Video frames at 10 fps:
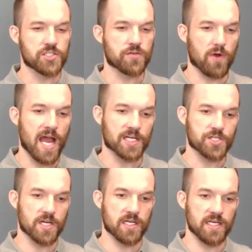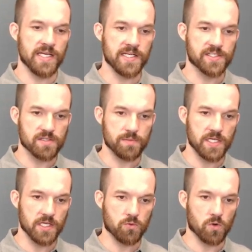fraction needs to be
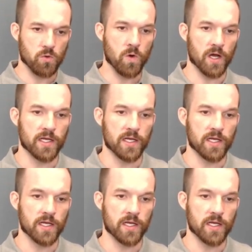equal to one.